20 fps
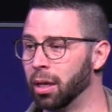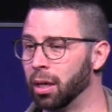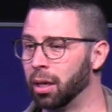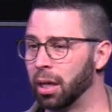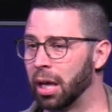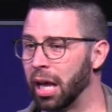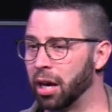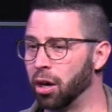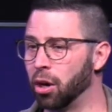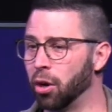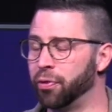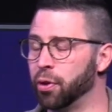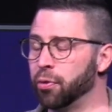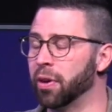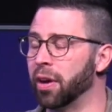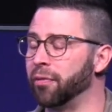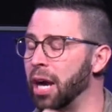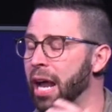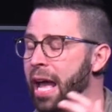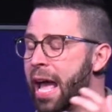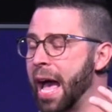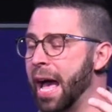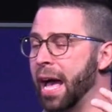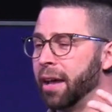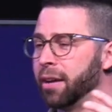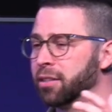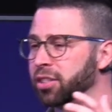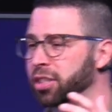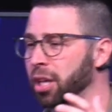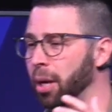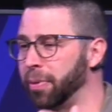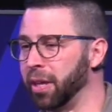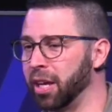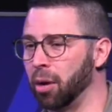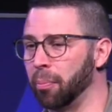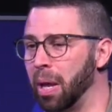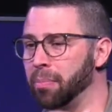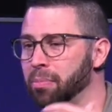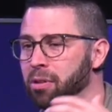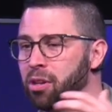I don't know if you've ever had something, or
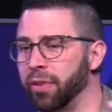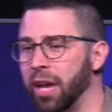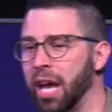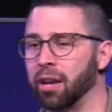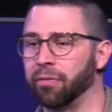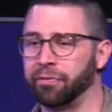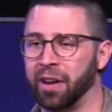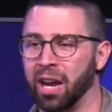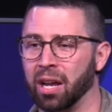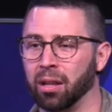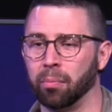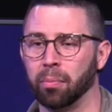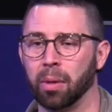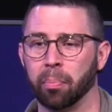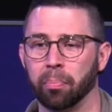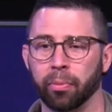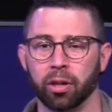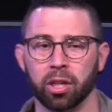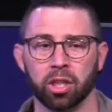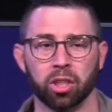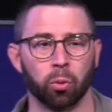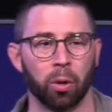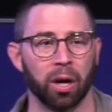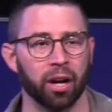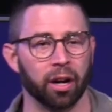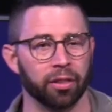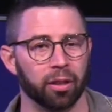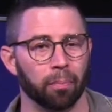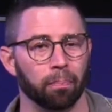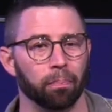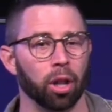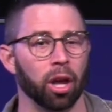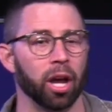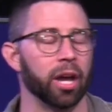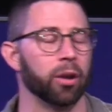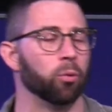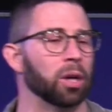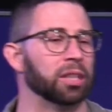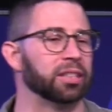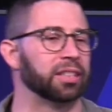maybe you've had family members where the blood
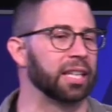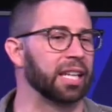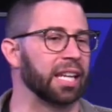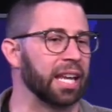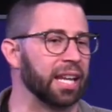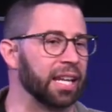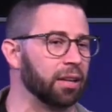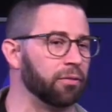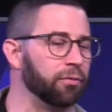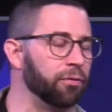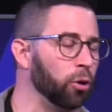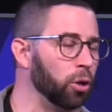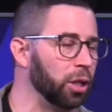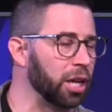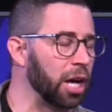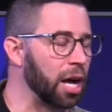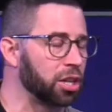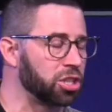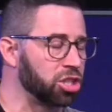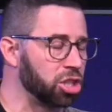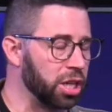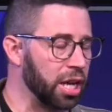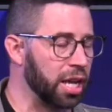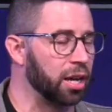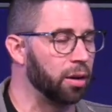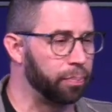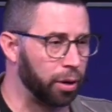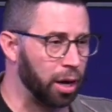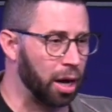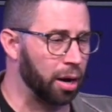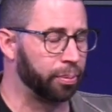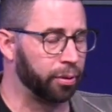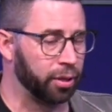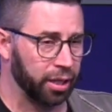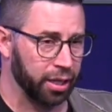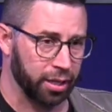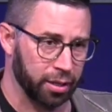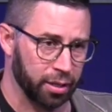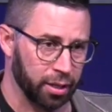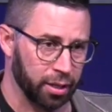wasn't getting fully oxygenated properly.